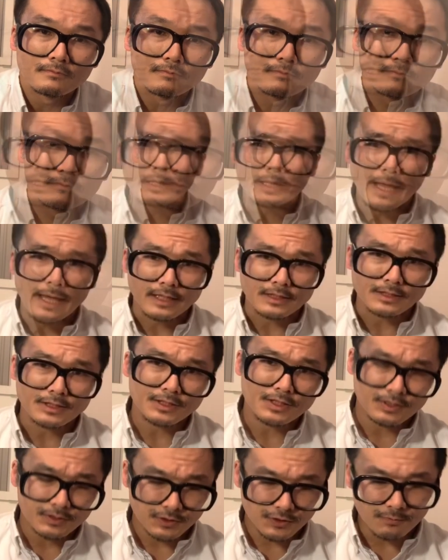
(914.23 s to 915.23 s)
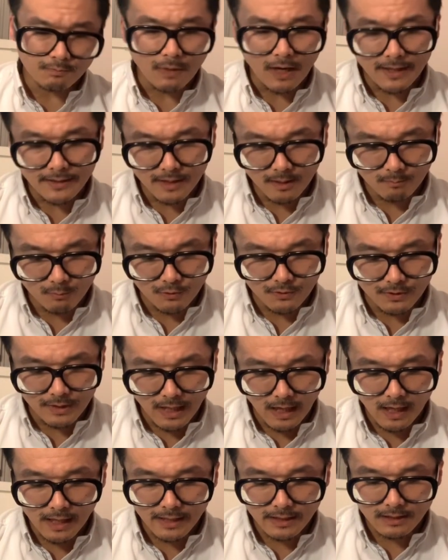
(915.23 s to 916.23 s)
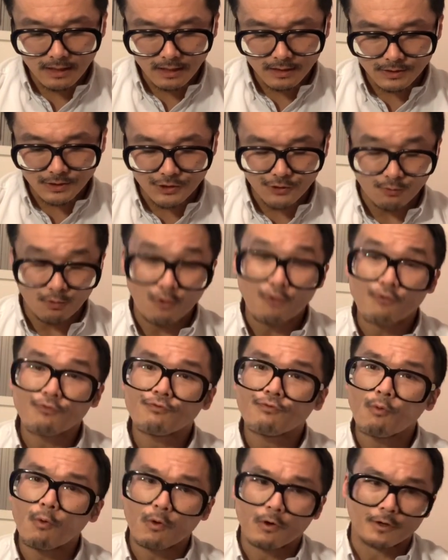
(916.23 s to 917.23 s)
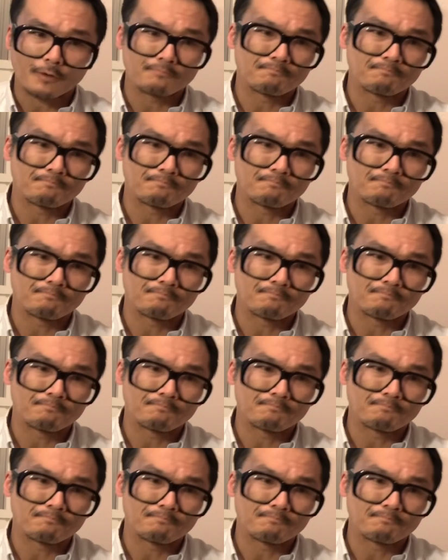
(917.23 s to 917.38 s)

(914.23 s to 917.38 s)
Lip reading: Next, spine number 904.